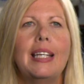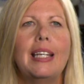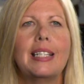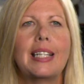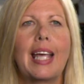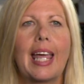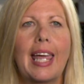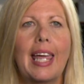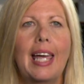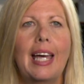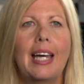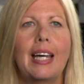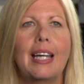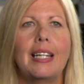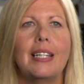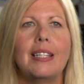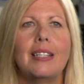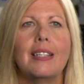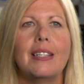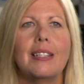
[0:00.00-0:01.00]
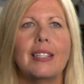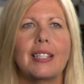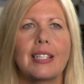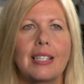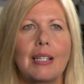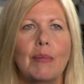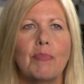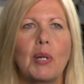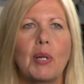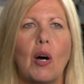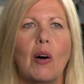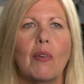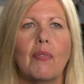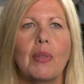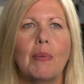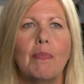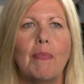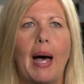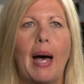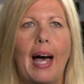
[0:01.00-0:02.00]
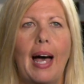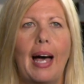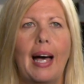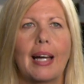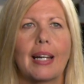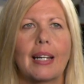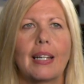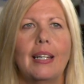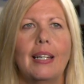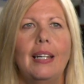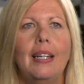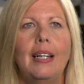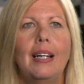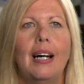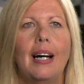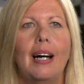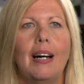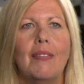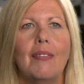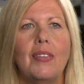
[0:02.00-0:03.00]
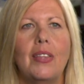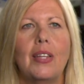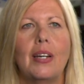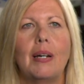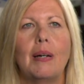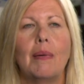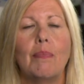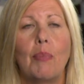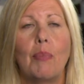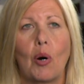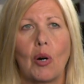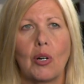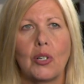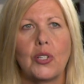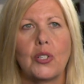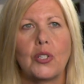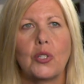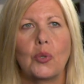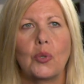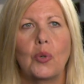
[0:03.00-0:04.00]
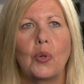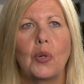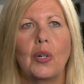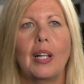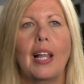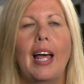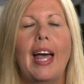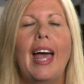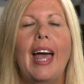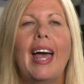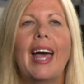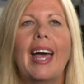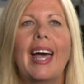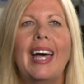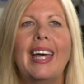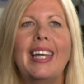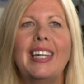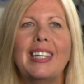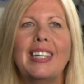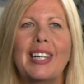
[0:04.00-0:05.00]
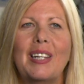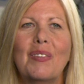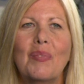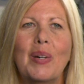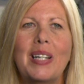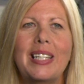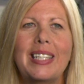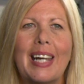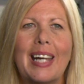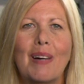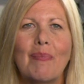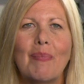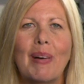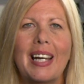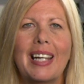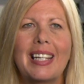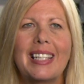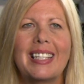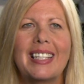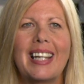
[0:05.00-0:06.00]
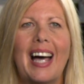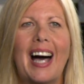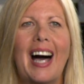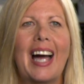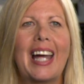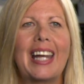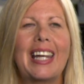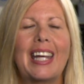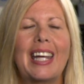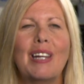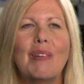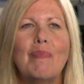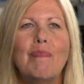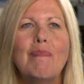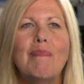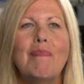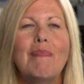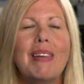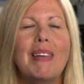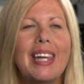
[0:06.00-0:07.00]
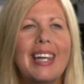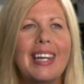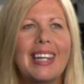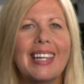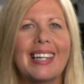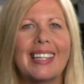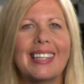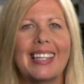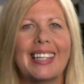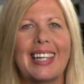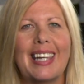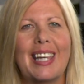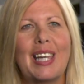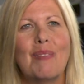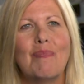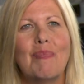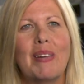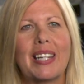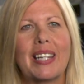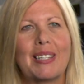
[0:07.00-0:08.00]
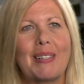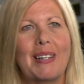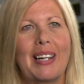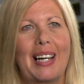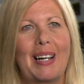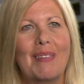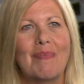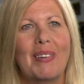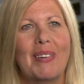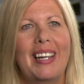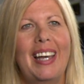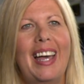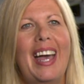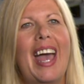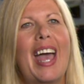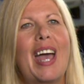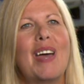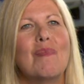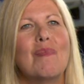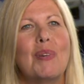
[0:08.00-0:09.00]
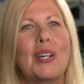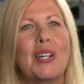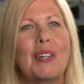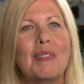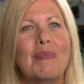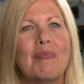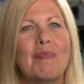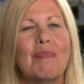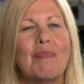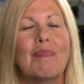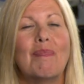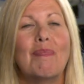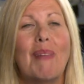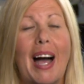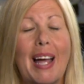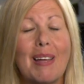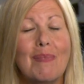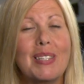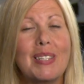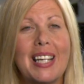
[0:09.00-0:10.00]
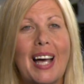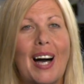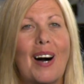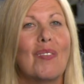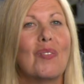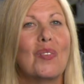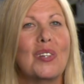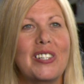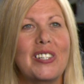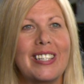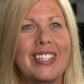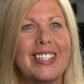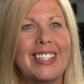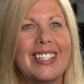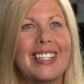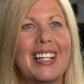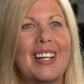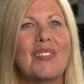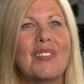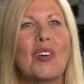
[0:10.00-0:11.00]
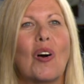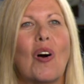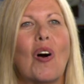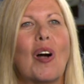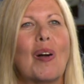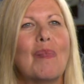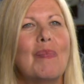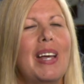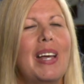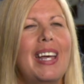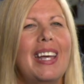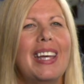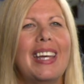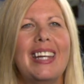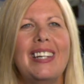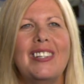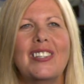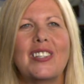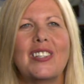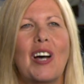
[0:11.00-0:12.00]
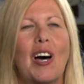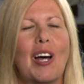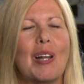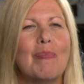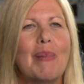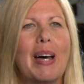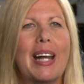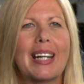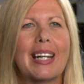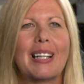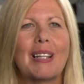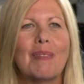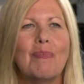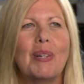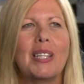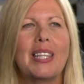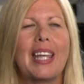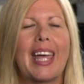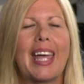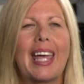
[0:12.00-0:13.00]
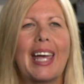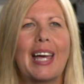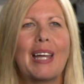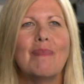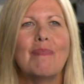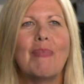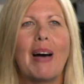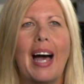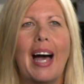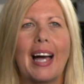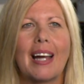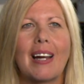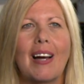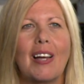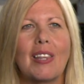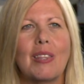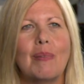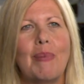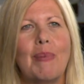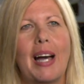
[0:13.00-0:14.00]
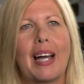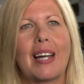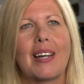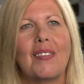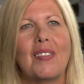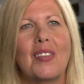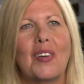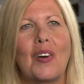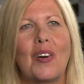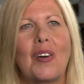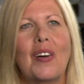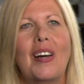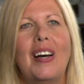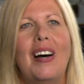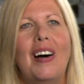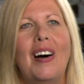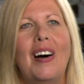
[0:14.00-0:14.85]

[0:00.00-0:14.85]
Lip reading: His hand slipped off the back of the bar stool and it went down by his side, and immediately he picked it up and put it by himself with just his left arm. He just automatically put the hand back on the back of the